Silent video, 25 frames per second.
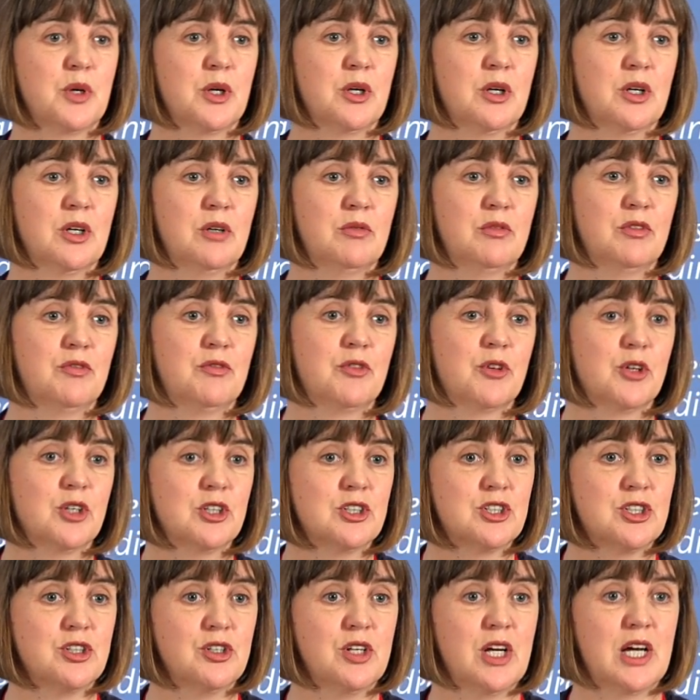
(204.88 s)
Berger
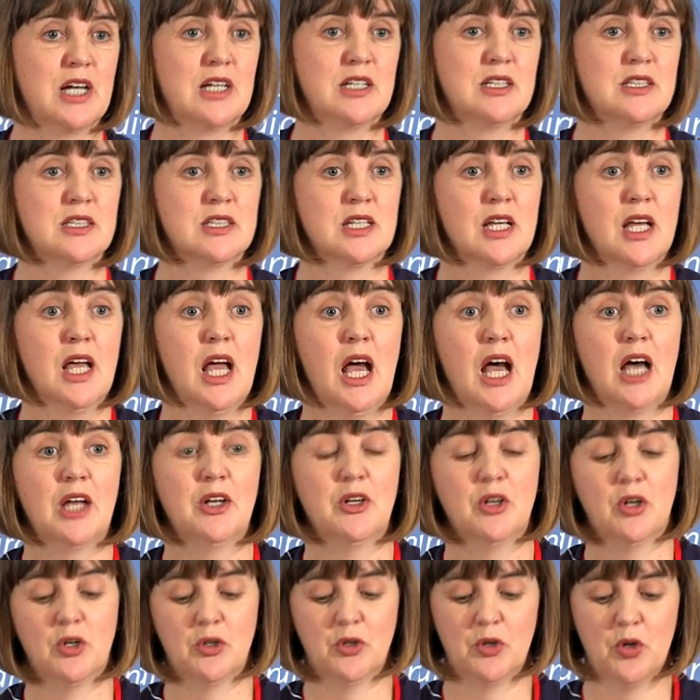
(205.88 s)
referred to as
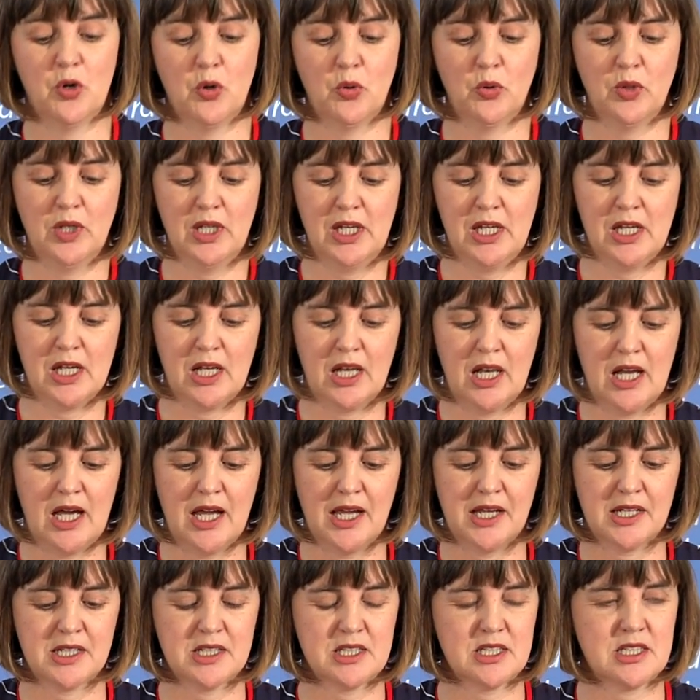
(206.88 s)
an unholy
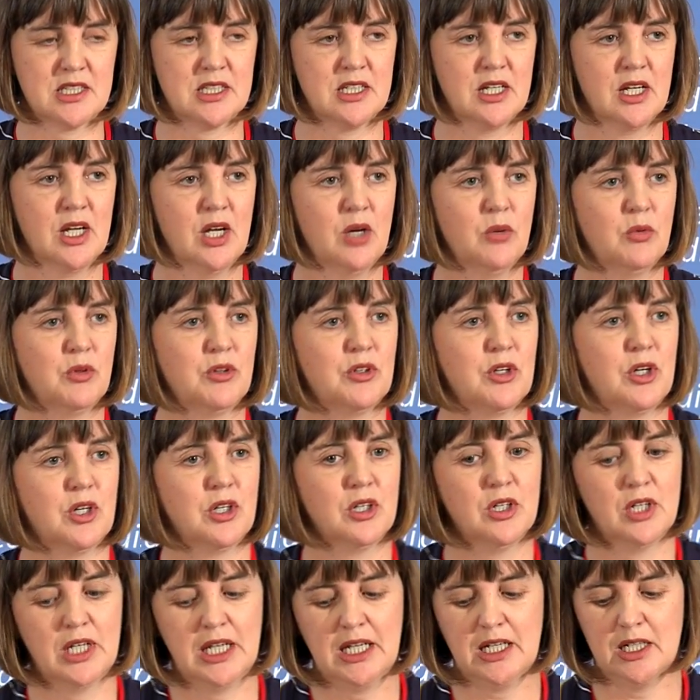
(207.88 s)
alliance with
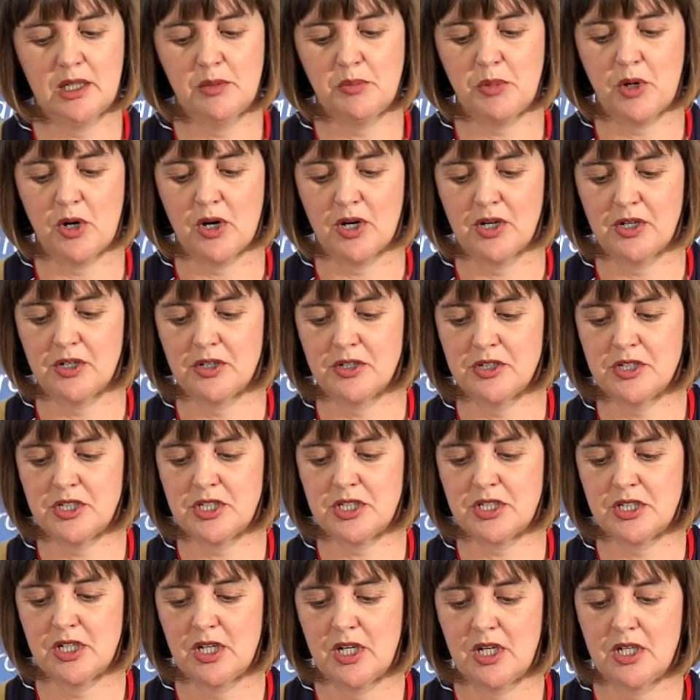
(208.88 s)
unlikely
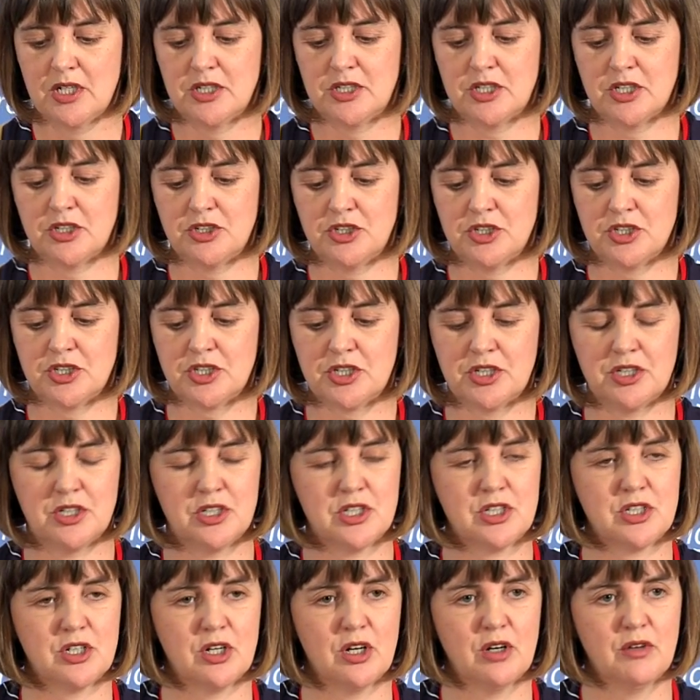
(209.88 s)
partners such as
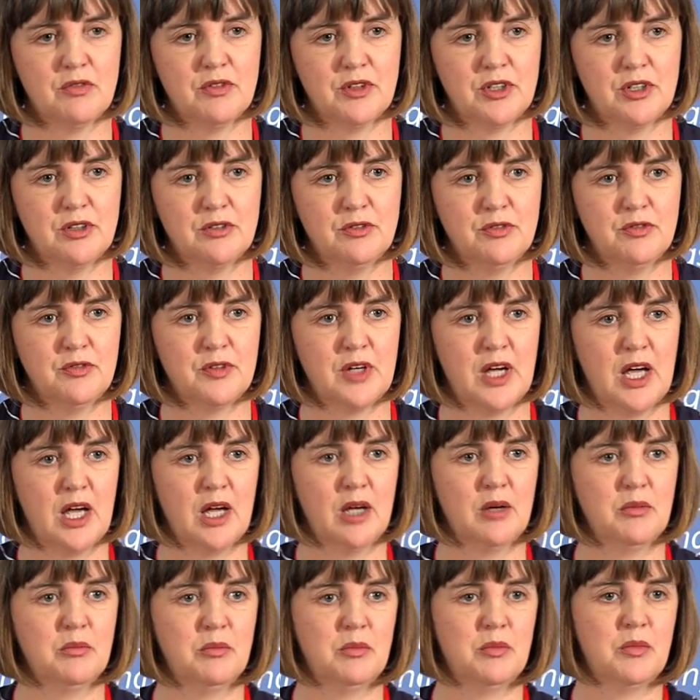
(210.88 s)
conservative
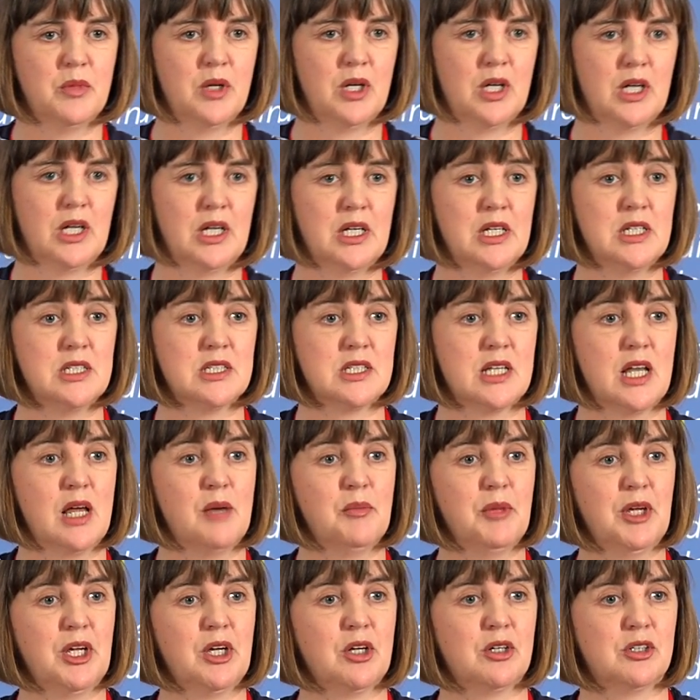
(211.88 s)
um, uh,
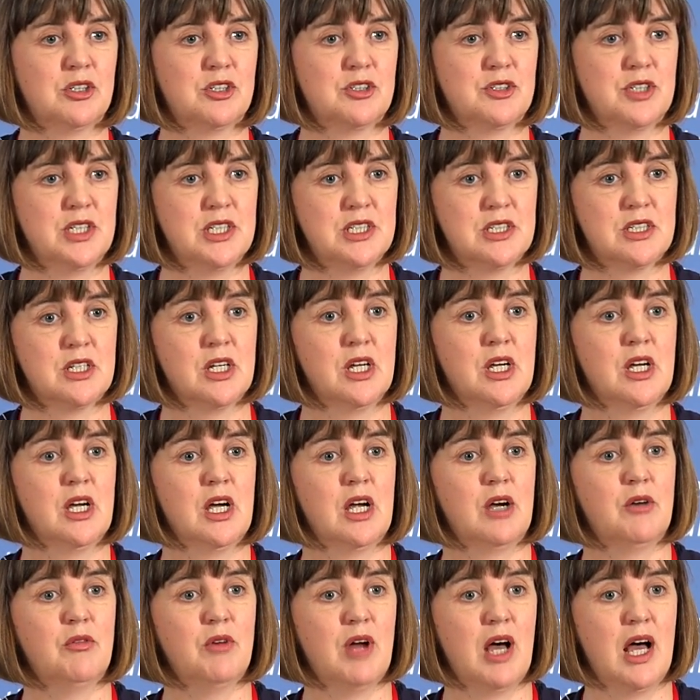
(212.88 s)
Islamic countries,
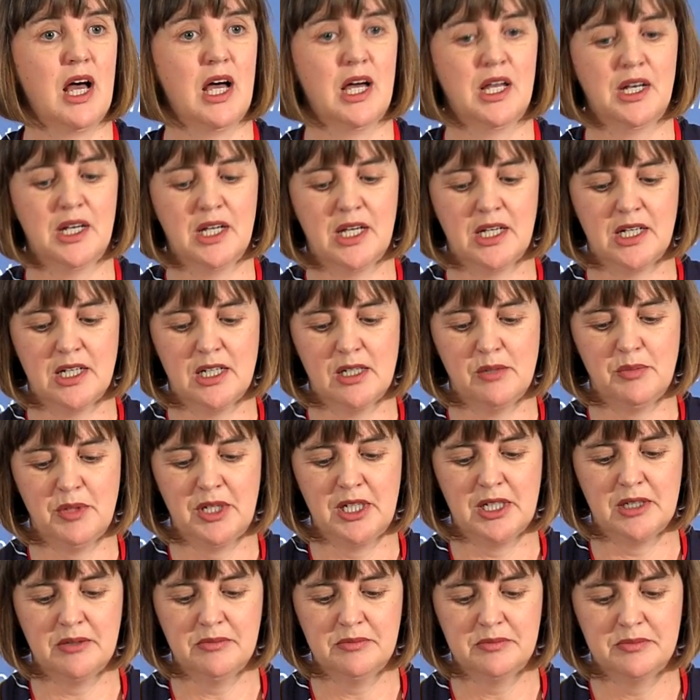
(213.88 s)
Iran, and
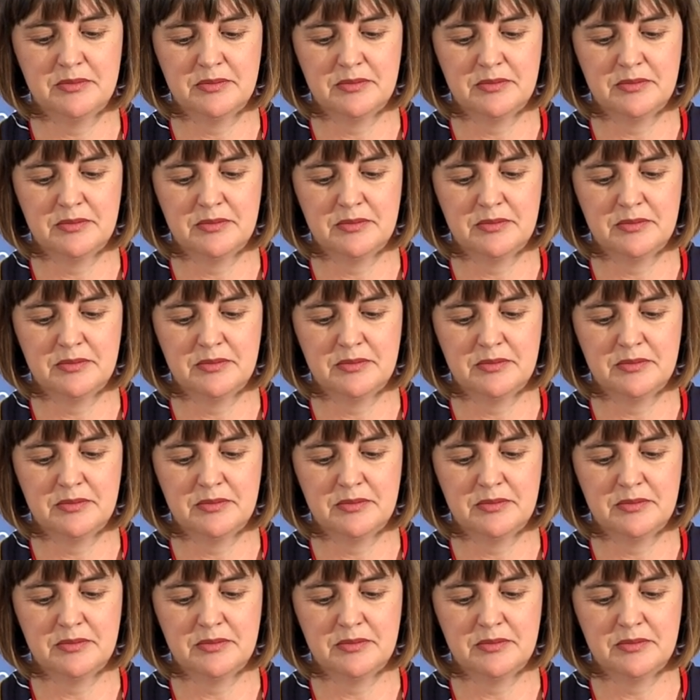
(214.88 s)
Libya.